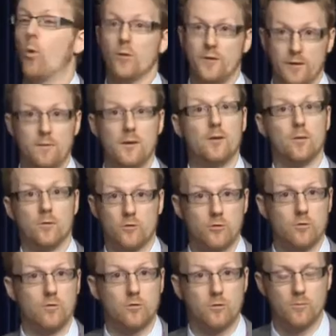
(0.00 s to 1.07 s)
more difficult
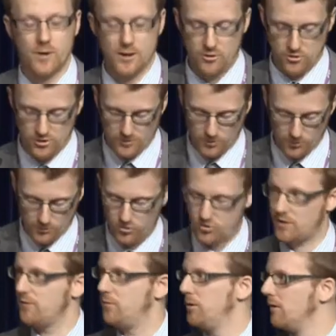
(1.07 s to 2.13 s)
to, to manage an animal which
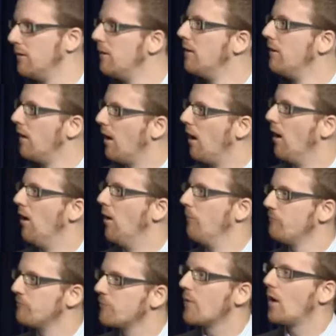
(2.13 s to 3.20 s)
has been uh,
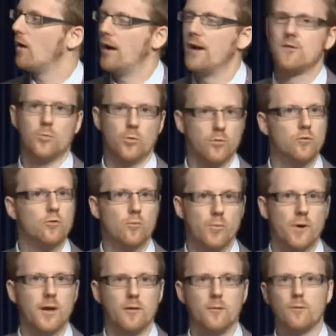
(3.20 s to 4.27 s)
exposed to
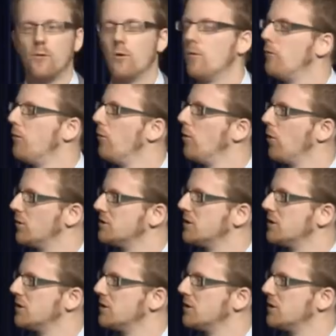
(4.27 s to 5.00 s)
pain for, for a long